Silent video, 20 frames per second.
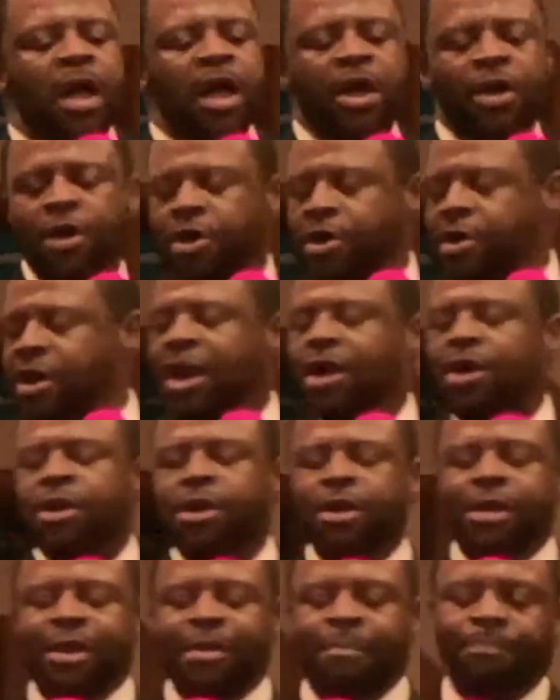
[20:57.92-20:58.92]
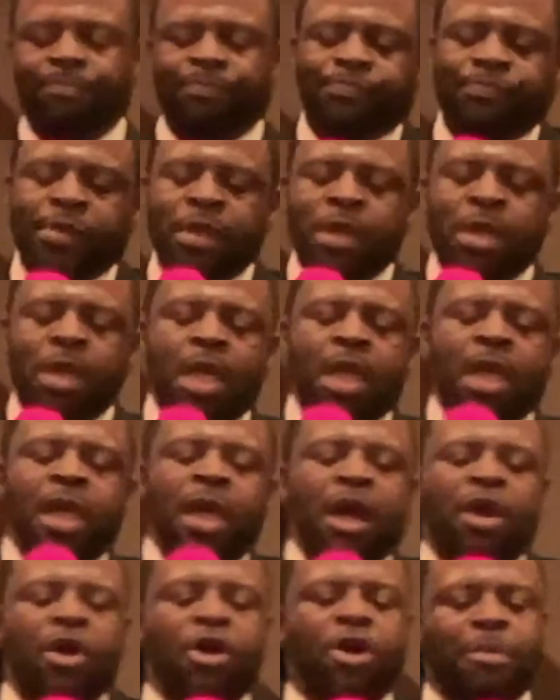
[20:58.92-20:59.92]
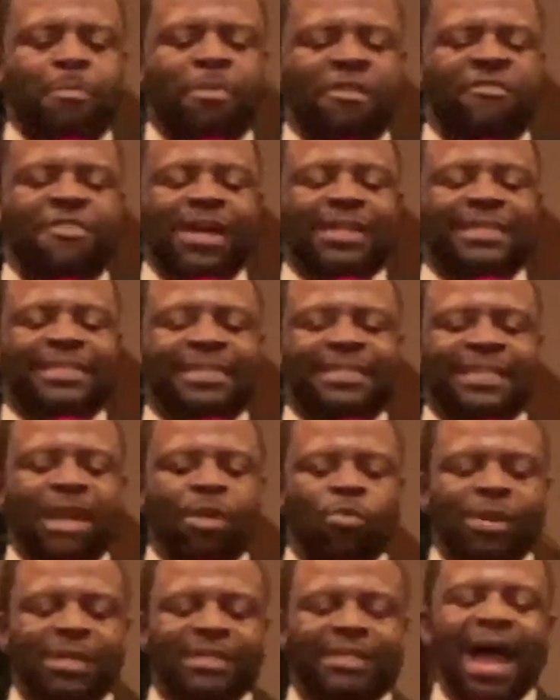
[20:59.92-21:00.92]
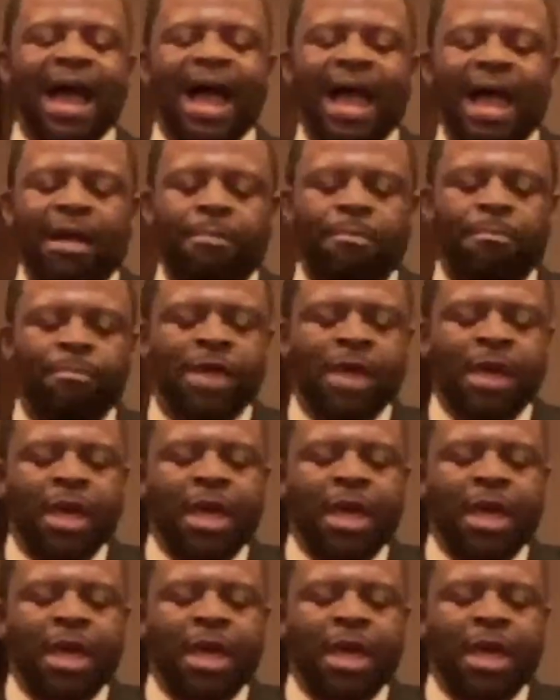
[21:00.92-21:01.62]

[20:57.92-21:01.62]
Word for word: I heard, I heard, I heard a professor say one time,